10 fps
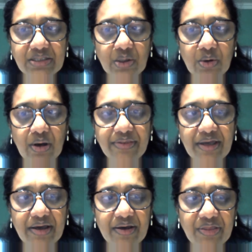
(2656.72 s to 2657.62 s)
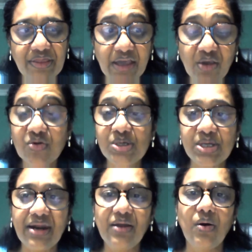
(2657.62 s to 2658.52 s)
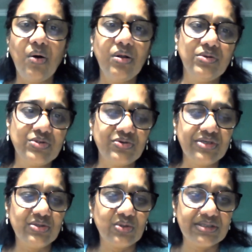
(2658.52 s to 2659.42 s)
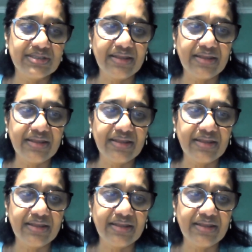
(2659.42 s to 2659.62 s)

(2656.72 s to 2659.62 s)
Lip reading: thank you for sharing all those resources.